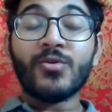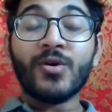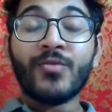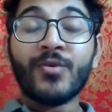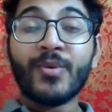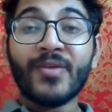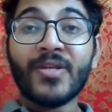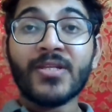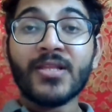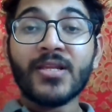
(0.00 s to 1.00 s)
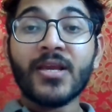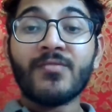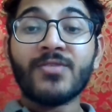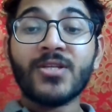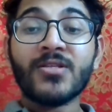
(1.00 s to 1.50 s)
for preventing that kind
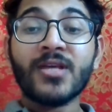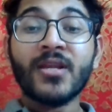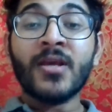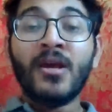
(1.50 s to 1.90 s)
of genocide.